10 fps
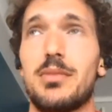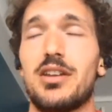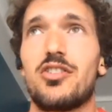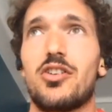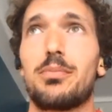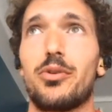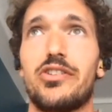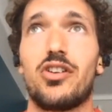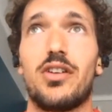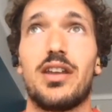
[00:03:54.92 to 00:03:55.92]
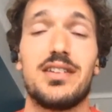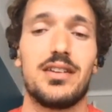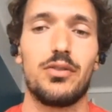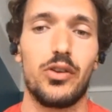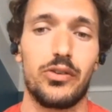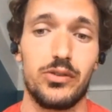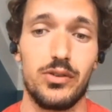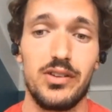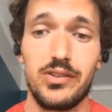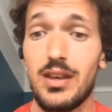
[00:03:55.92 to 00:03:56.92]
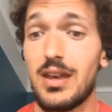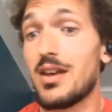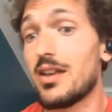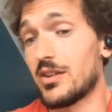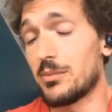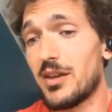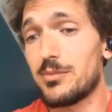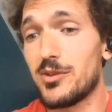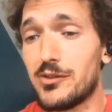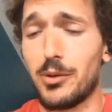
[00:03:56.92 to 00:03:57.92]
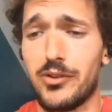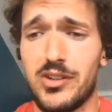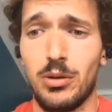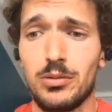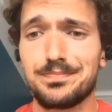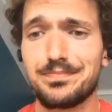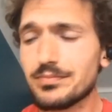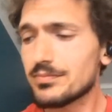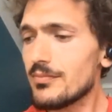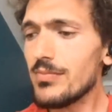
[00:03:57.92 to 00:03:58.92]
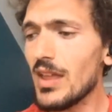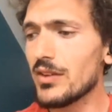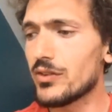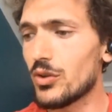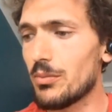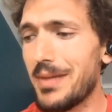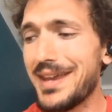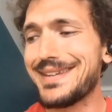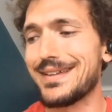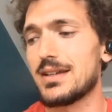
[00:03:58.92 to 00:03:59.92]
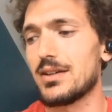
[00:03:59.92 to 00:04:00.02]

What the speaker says: manager position at the end of your studies. Mm-hmm. Sometimes it's possible. The main